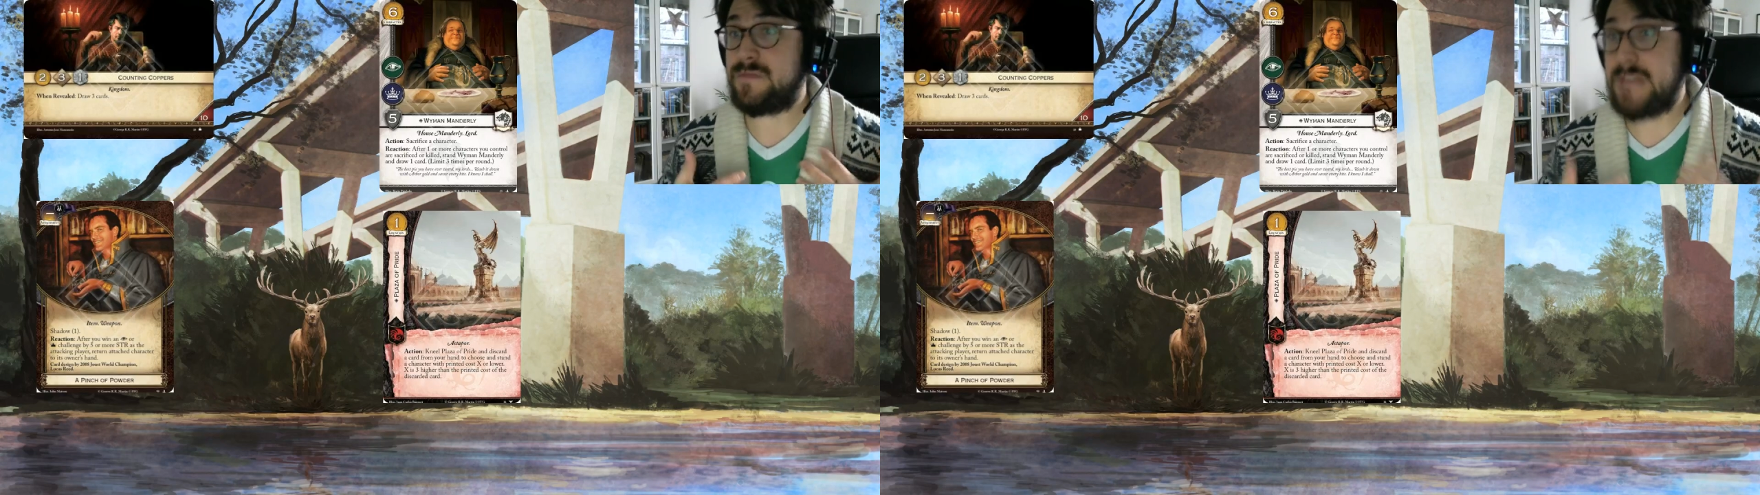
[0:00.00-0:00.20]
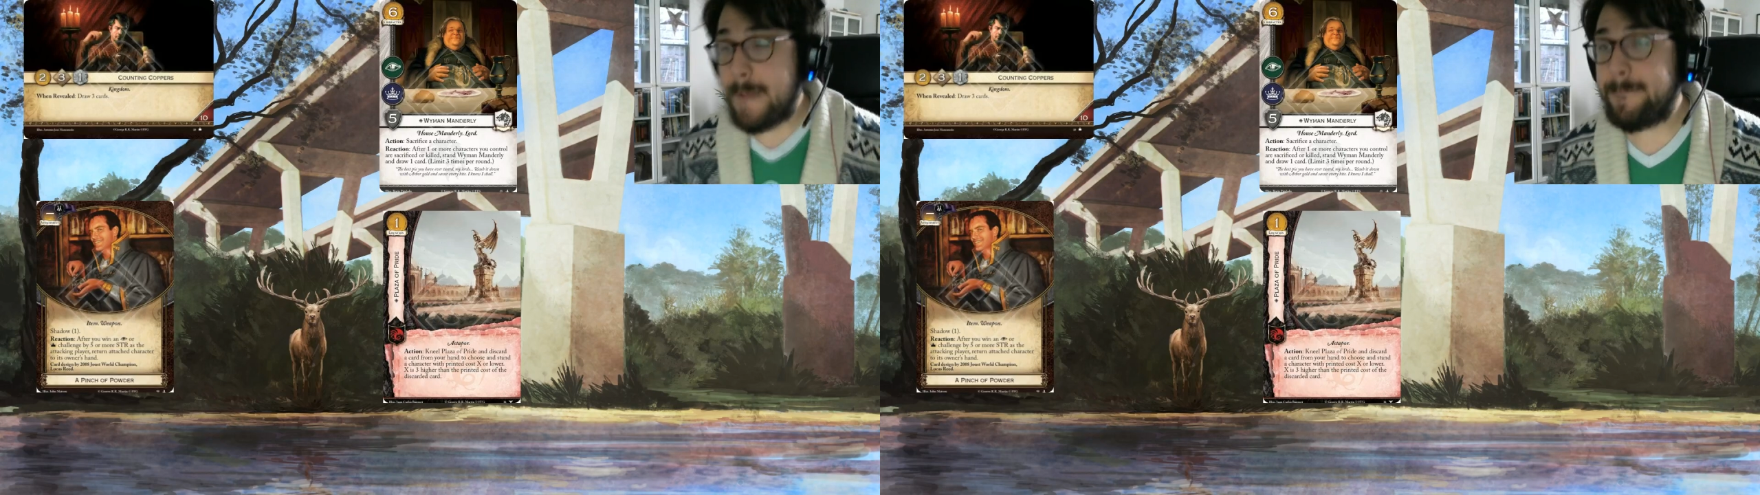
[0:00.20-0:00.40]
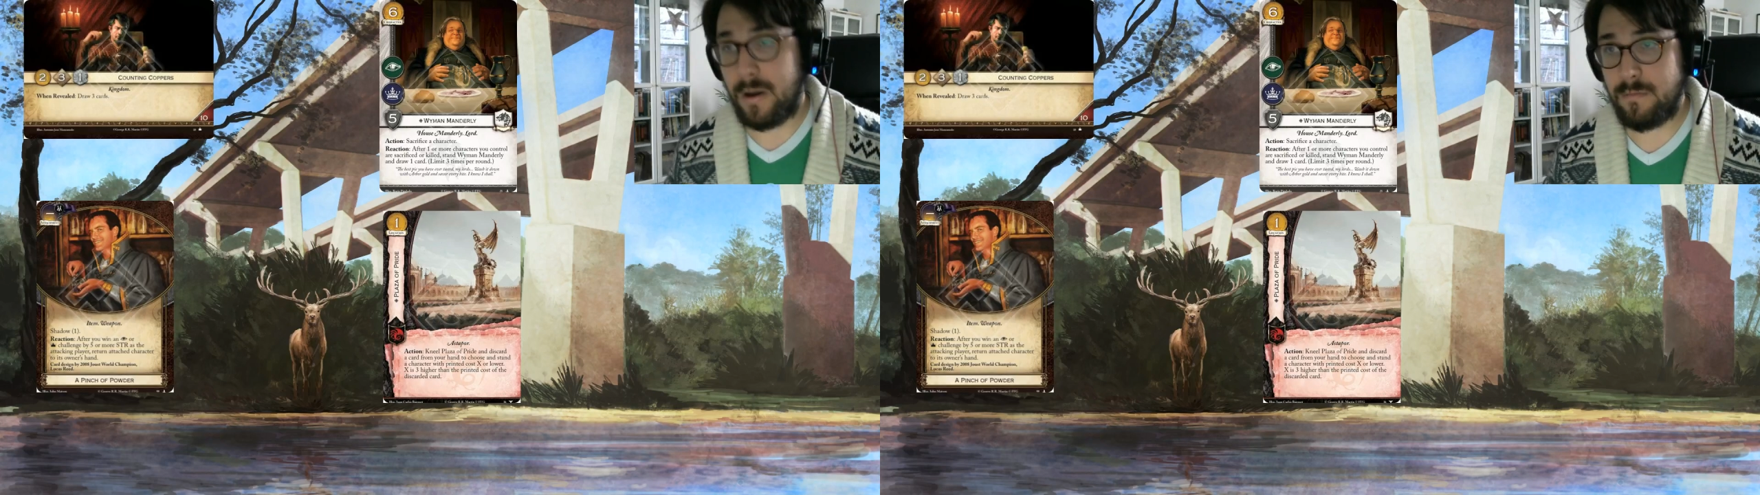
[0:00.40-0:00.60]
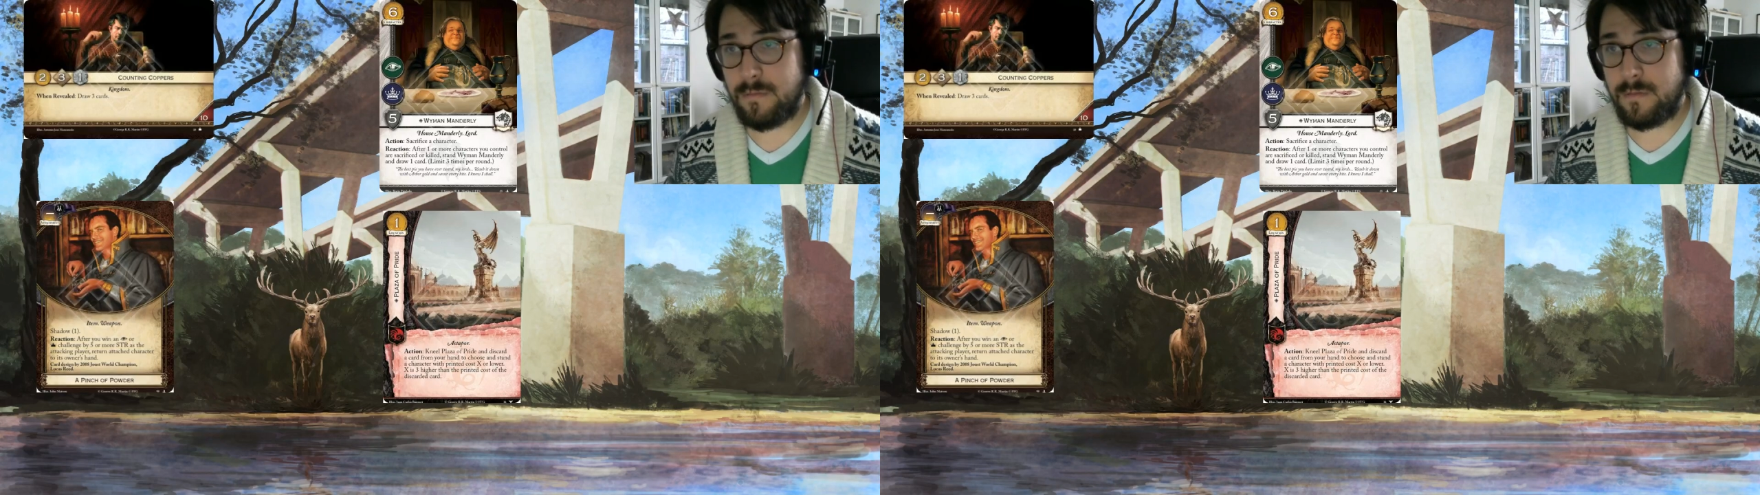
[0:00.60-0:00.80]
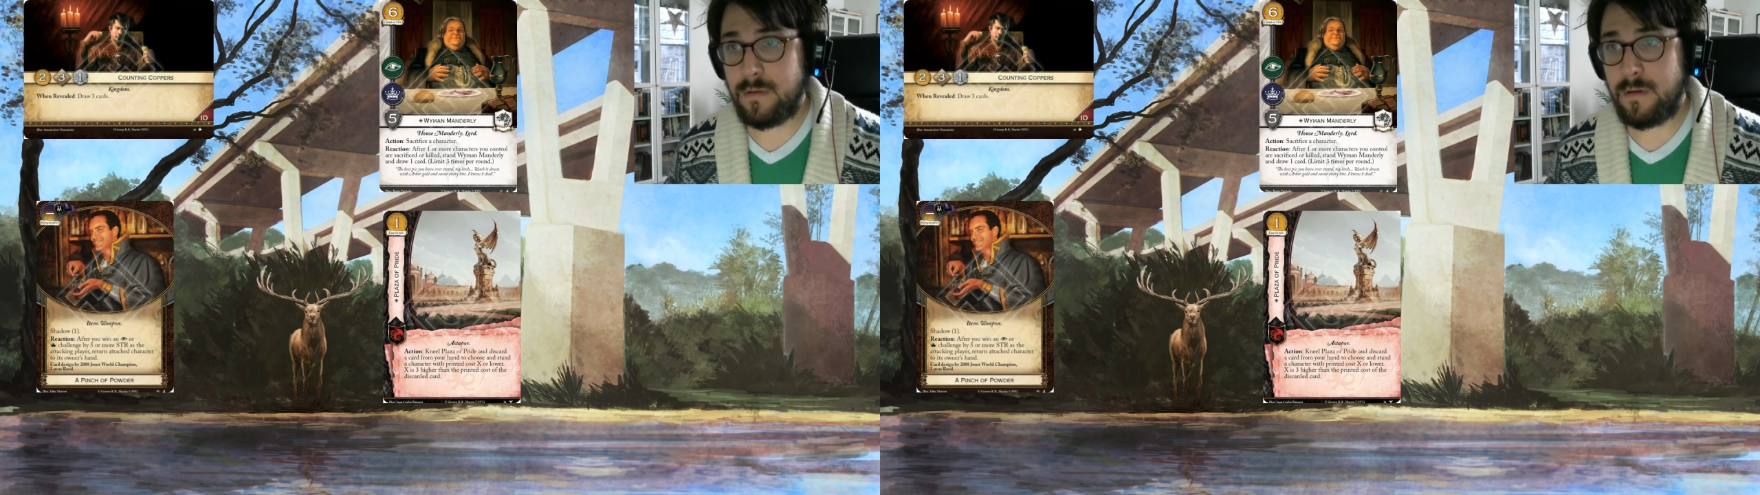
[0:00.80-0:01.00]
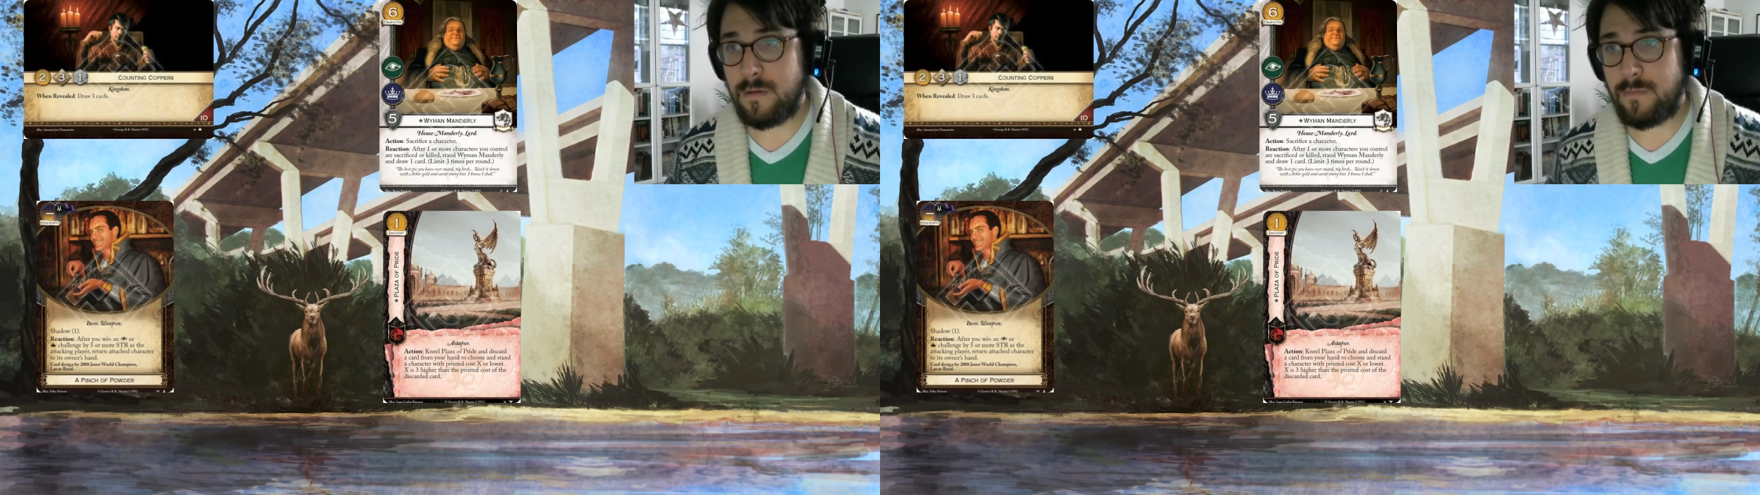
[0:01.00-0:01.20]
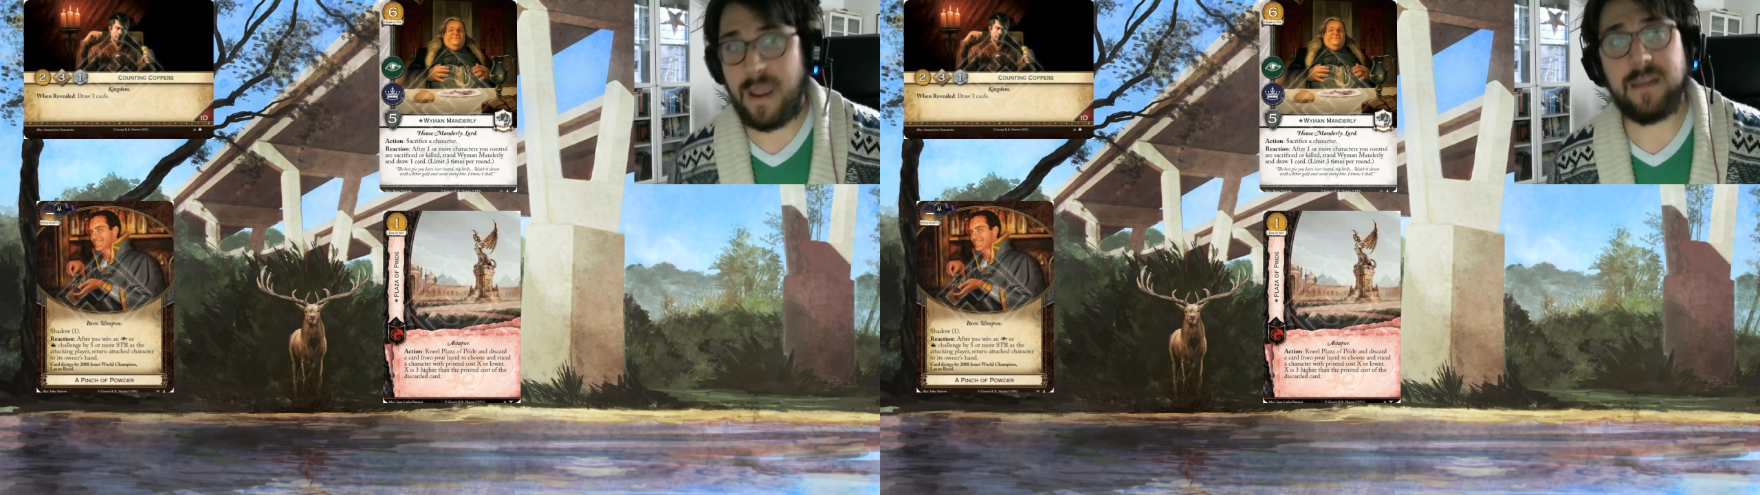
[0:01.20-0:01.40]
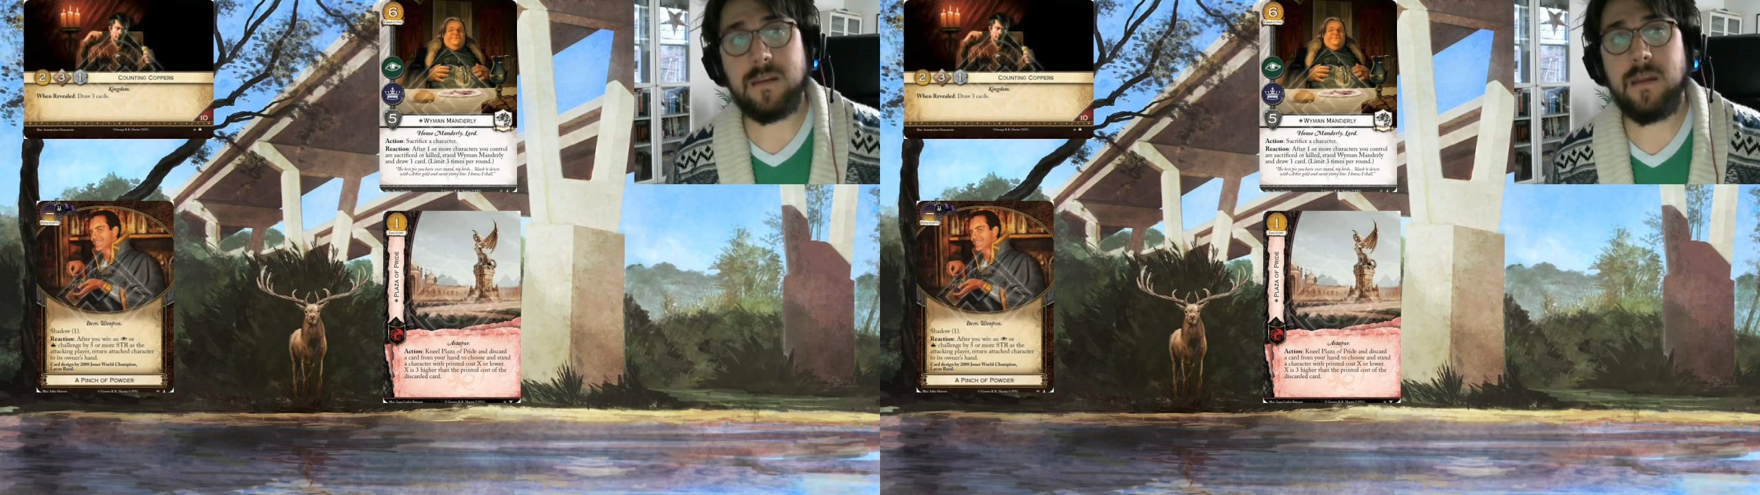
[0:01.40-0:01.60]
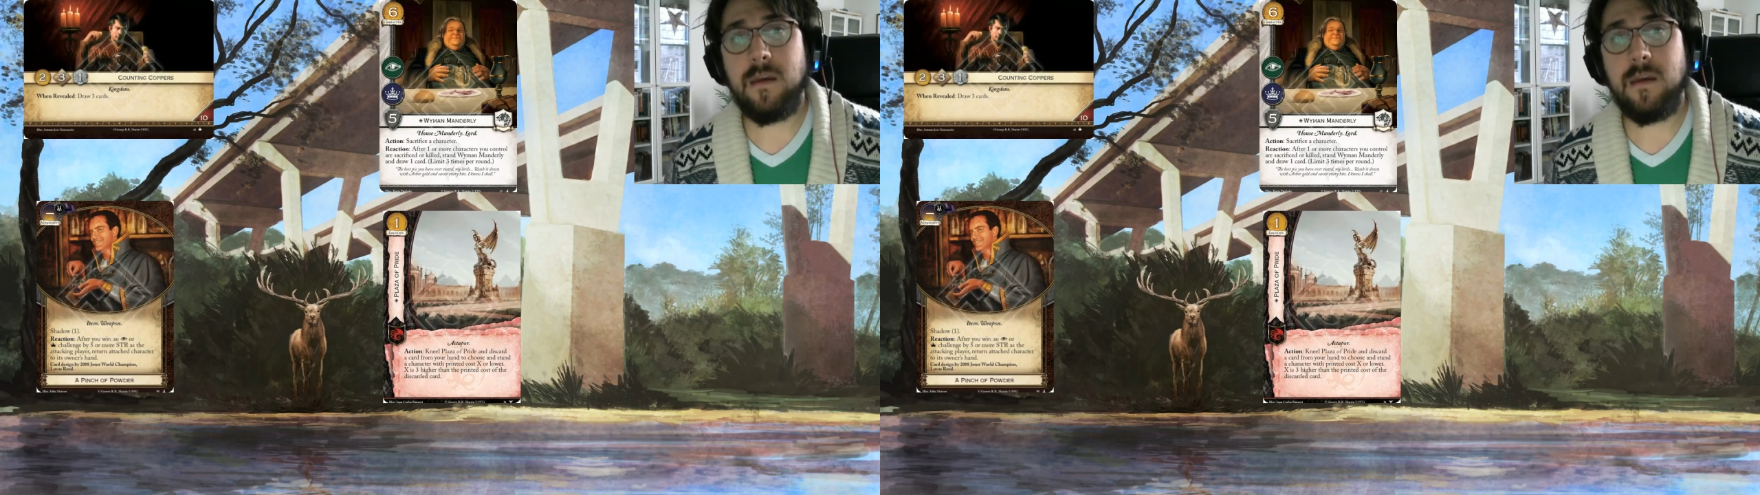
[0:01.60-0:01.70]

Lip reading: tempo, right?